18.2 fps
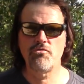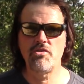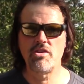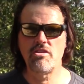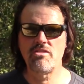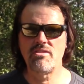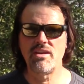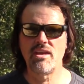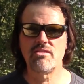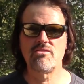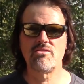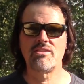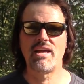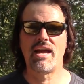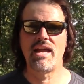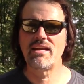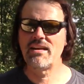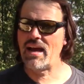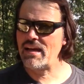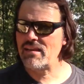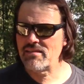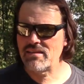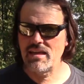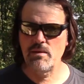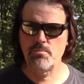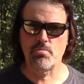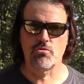fish the other day.
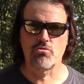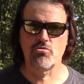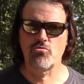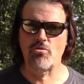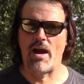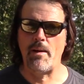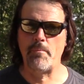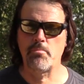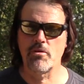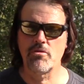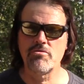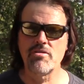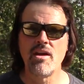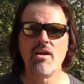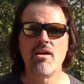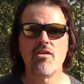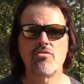Nice keeper stripers.